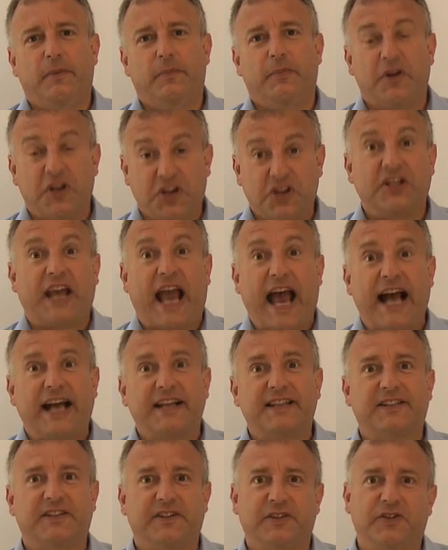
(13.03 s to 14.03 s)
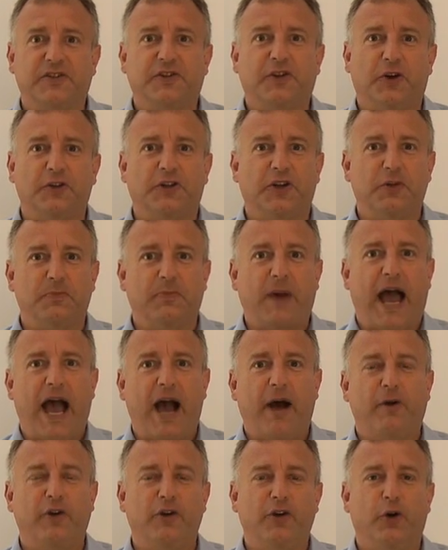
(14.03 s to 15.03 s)
British Gas and Scottish
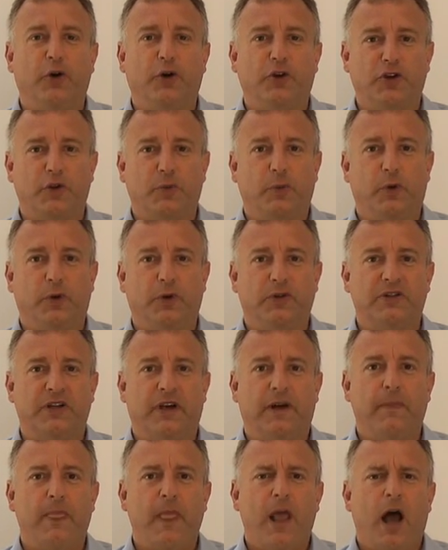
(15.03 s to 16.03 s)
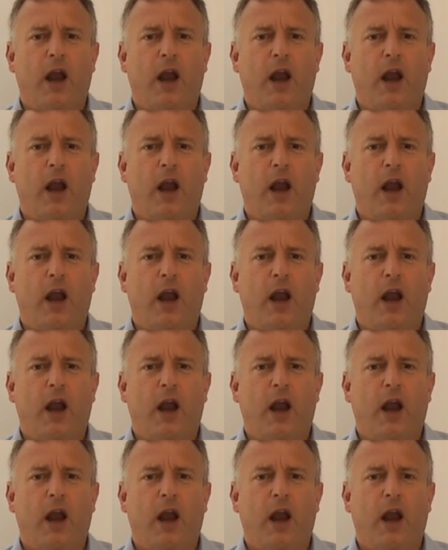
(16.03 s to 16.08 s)
Power and Yorkshire Water,